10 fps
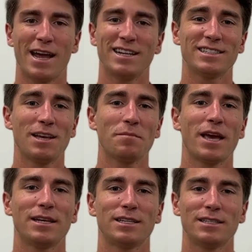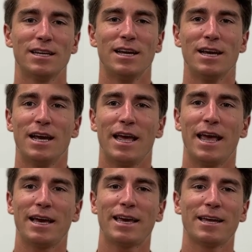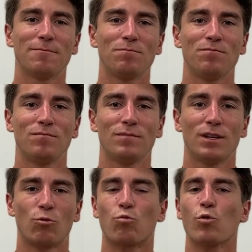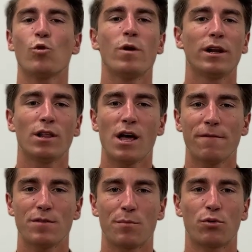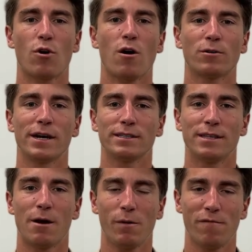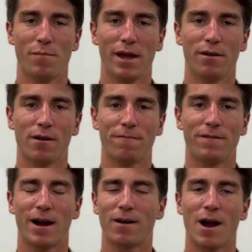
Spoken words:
And in some cases, it can ruin a lot of the progress that we've made on a fire.